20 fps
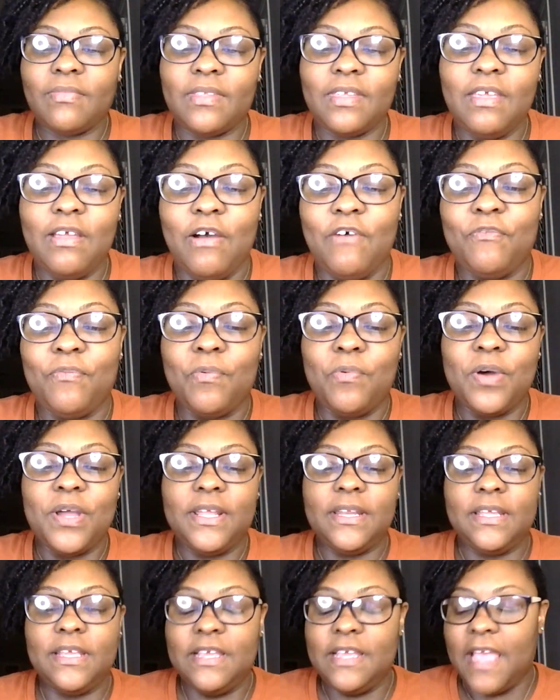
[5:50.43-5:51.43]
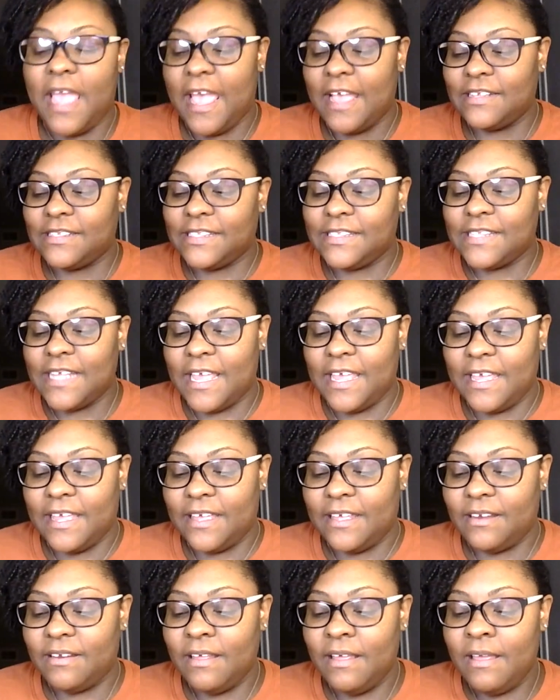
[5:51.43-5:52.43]
of what he has
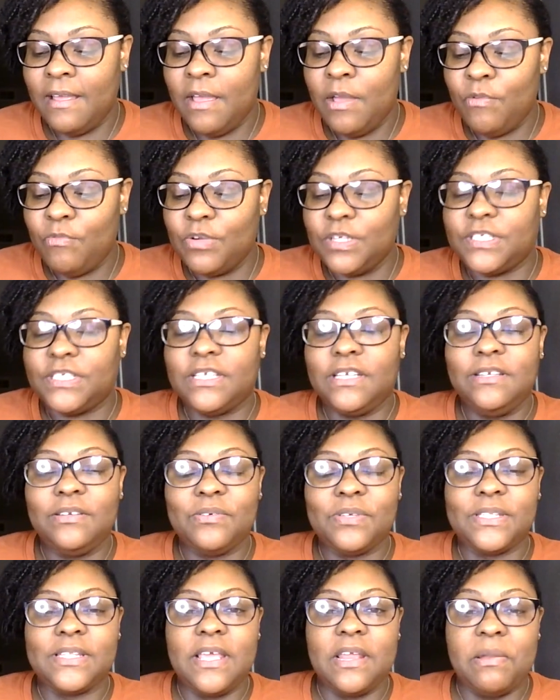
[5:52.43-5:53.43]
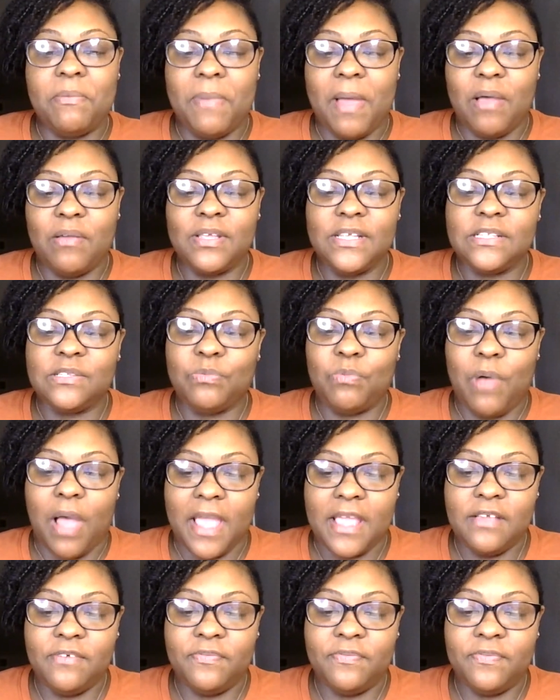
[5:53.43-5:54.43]
said, what Chino said about his
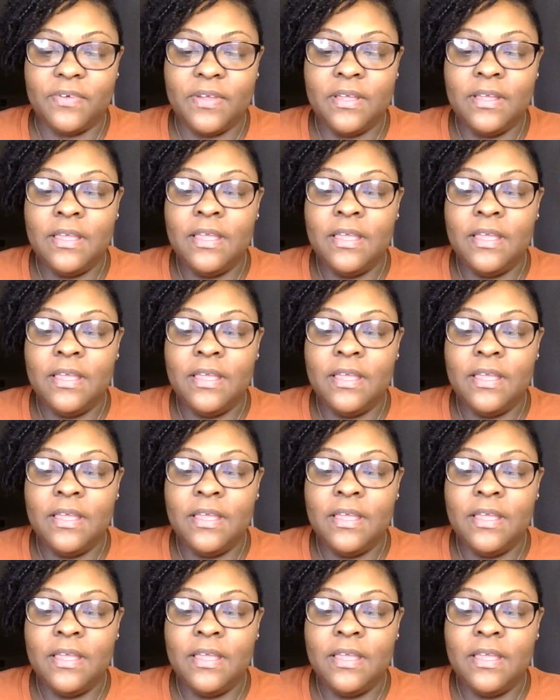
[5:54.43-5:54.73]
wife.